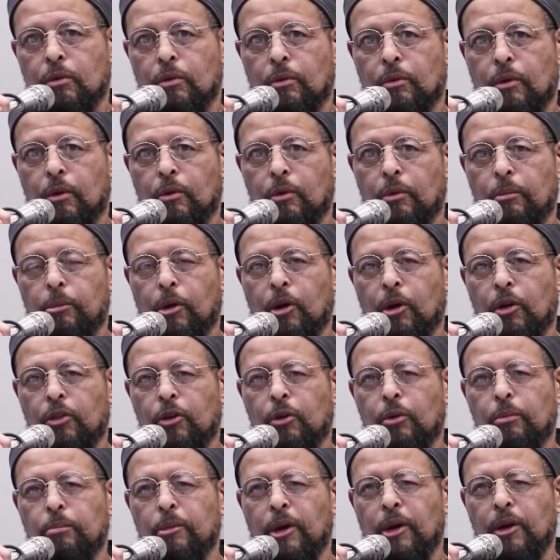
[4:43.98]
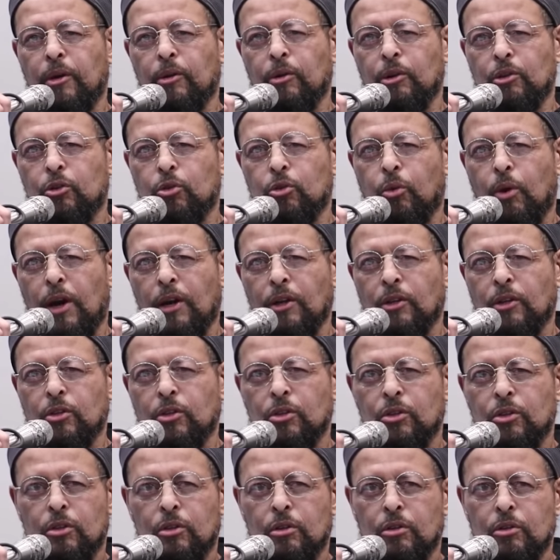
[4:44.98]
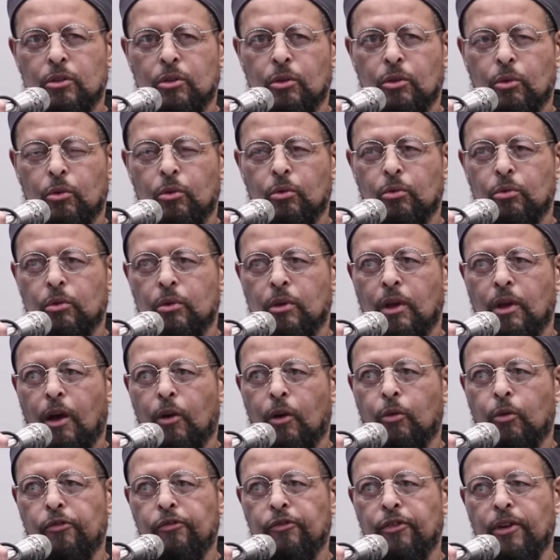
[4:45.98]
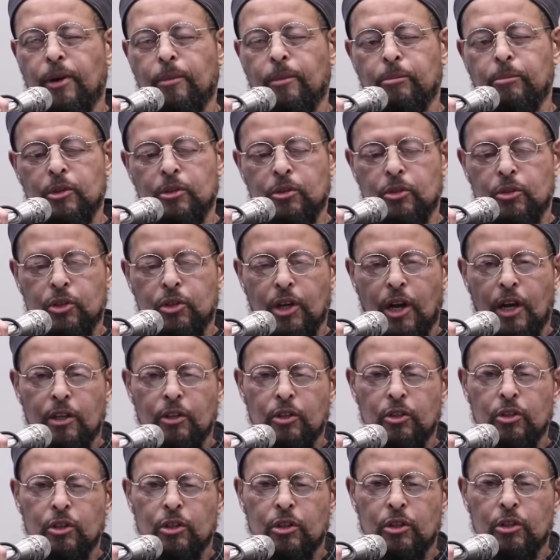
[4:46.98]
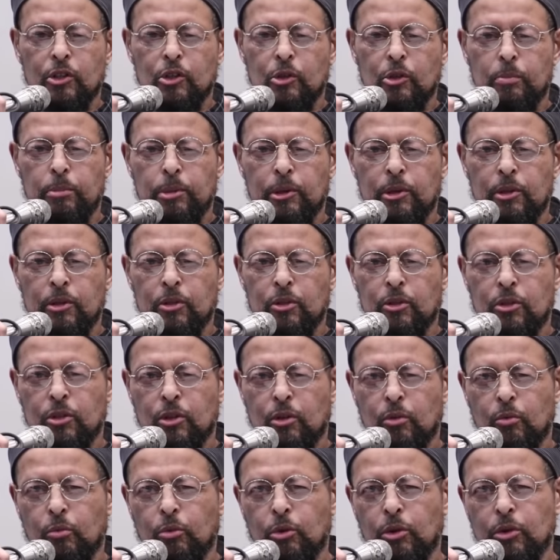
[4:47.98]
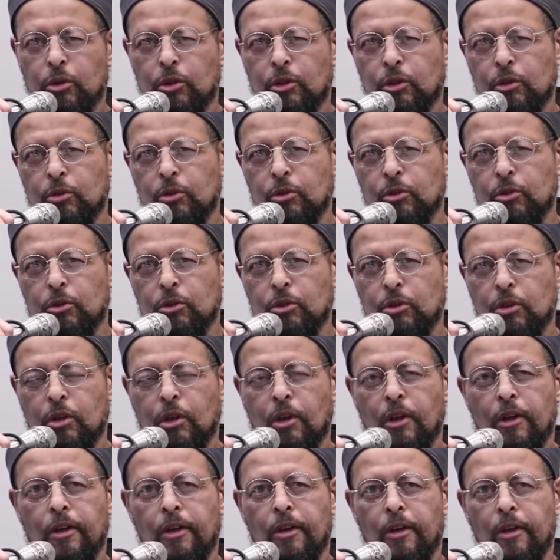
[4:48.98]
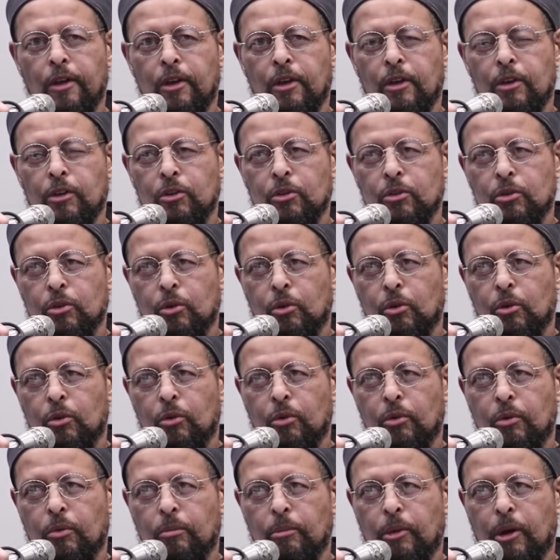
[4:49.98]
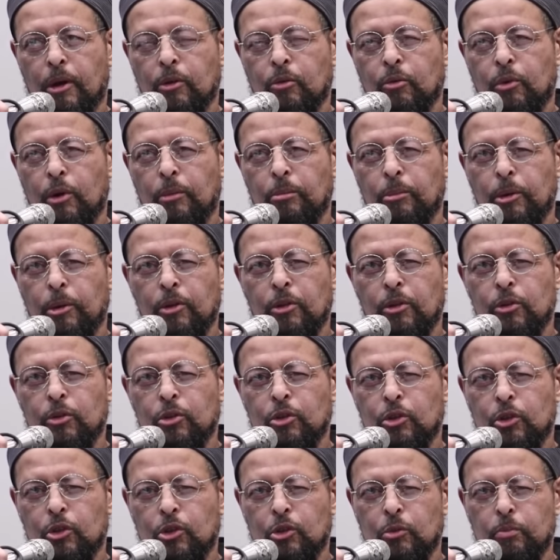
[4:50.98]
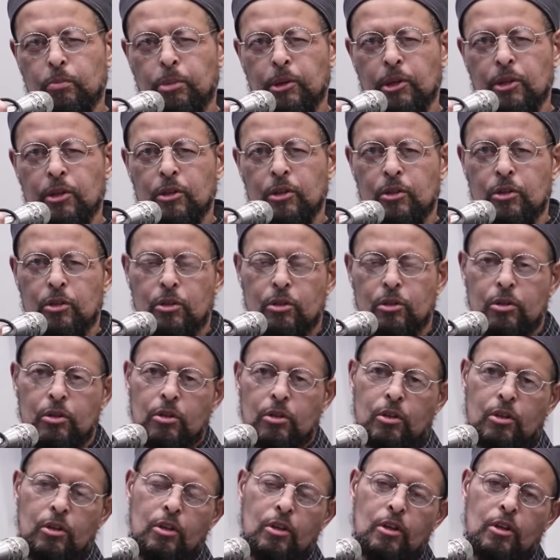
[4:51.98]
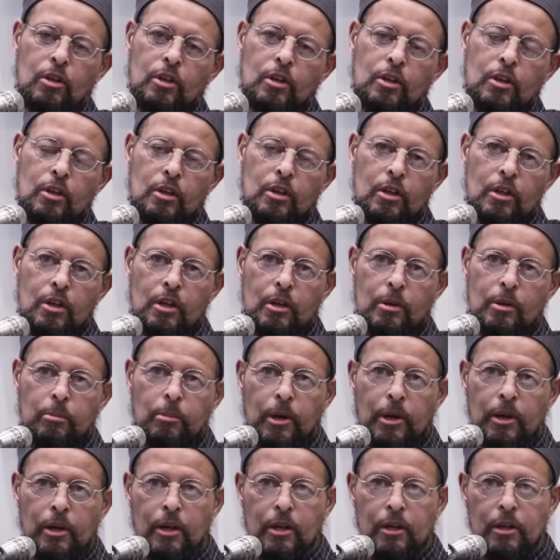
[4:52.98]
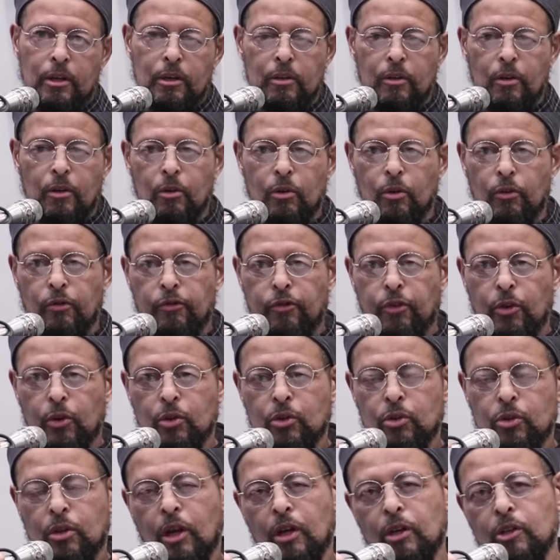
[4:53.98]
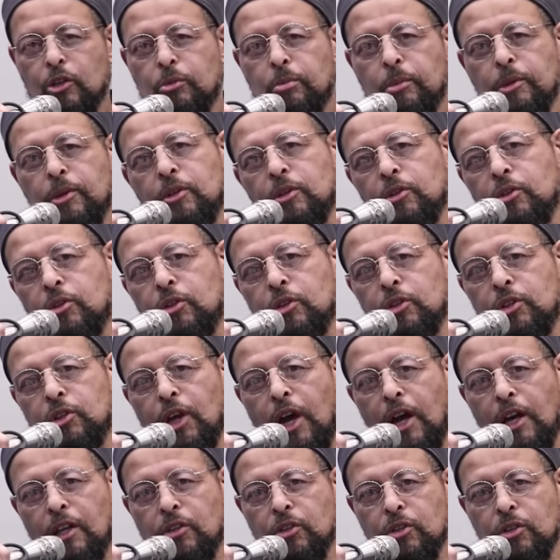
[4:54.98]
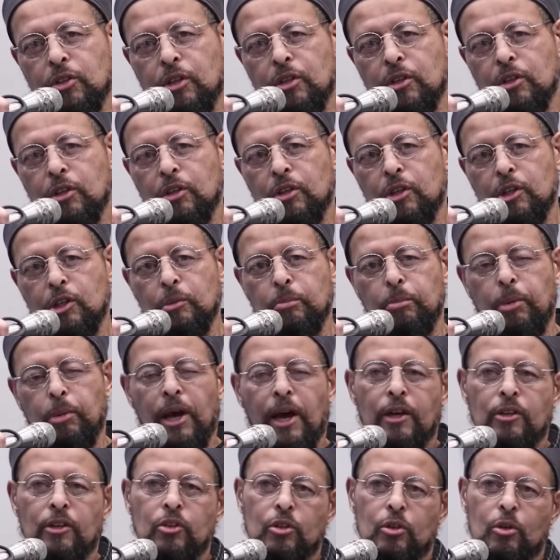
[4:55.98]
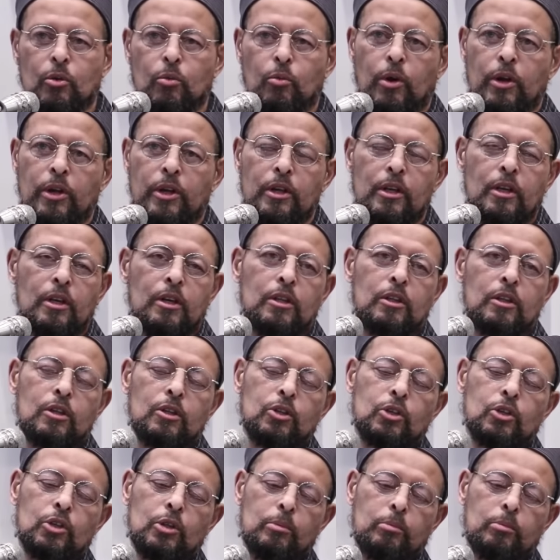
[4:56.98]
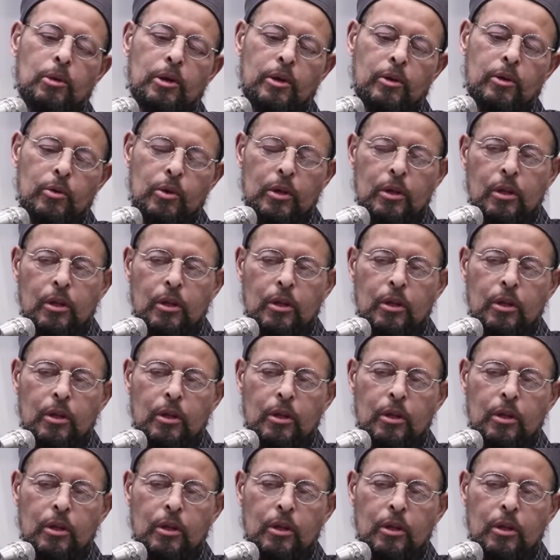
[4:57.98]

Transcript: mother married twice. So our family is Johnson, Spence, and Whitakers. So my grandmother is a Spence, and her first husband is a Johnson, then he passed away, and then she married